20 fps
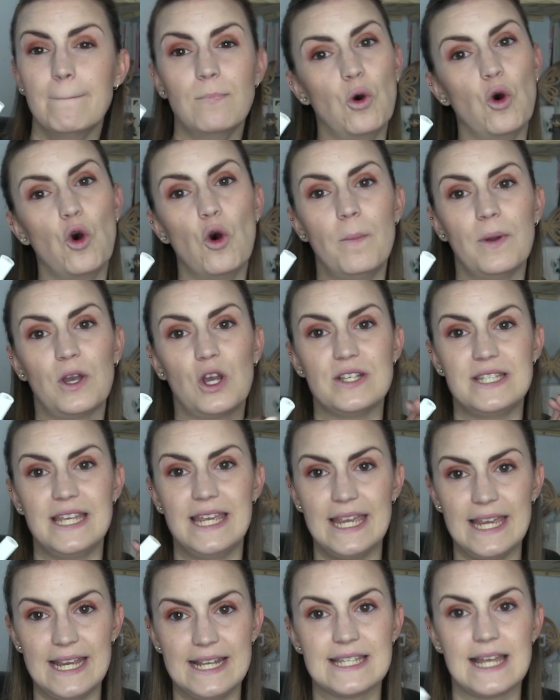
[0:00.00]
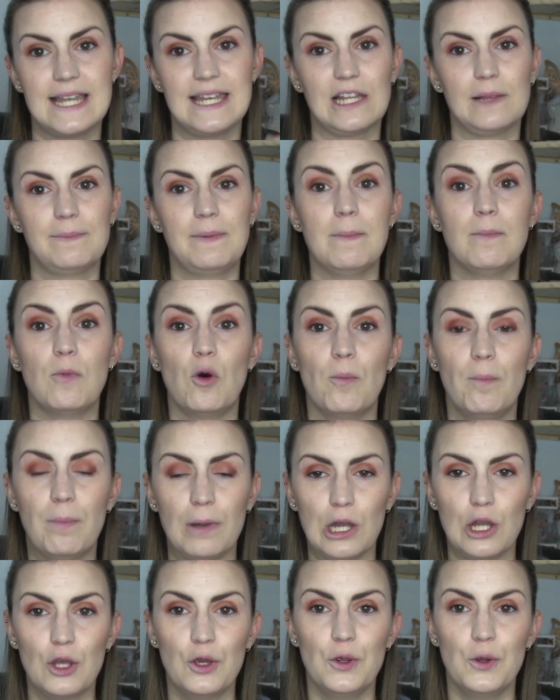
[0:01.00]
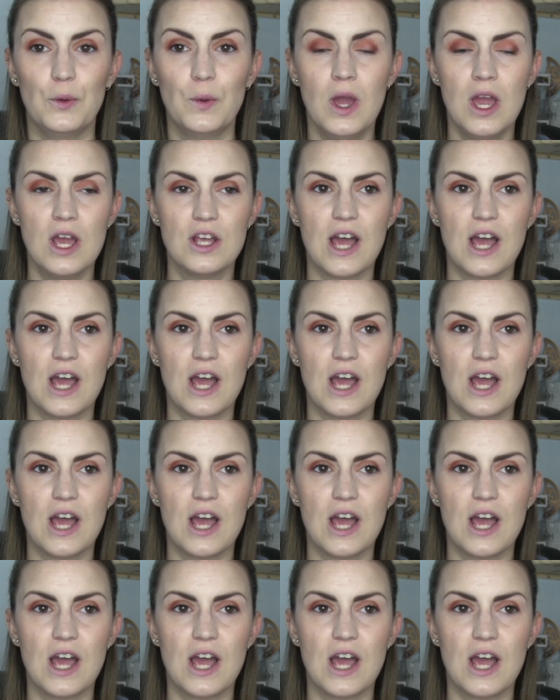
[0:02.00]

more because it is a little bit more blue